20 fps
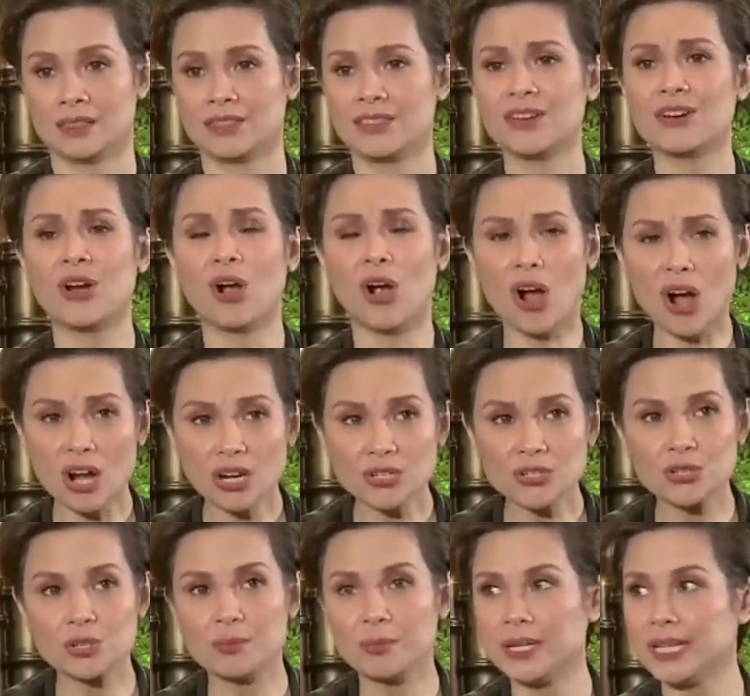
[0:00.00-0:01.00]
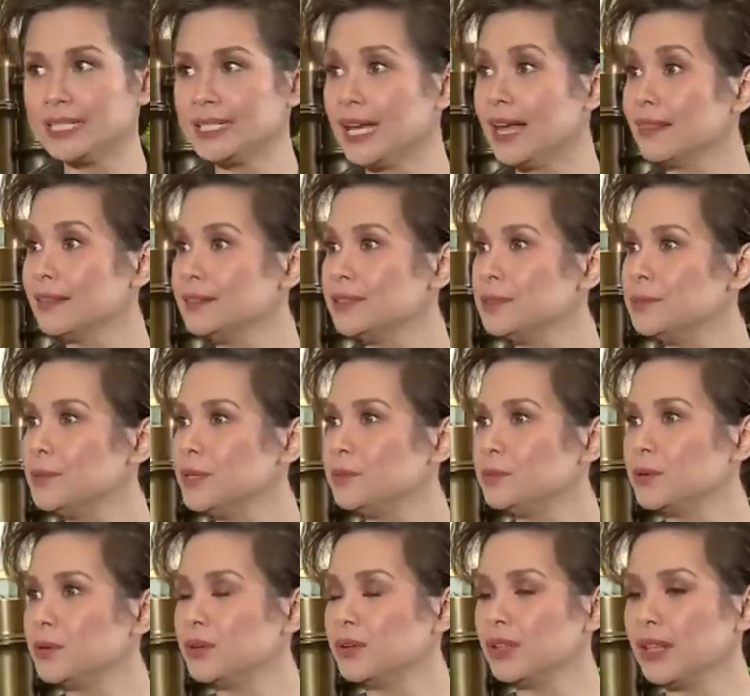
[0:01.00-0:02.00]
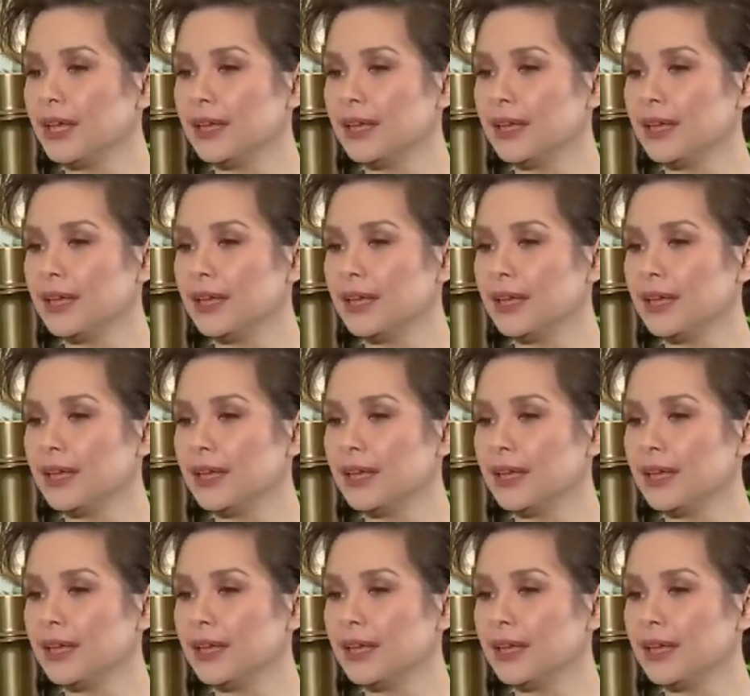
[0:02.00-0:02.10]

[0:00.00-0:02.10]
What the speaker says: There are so many talented people.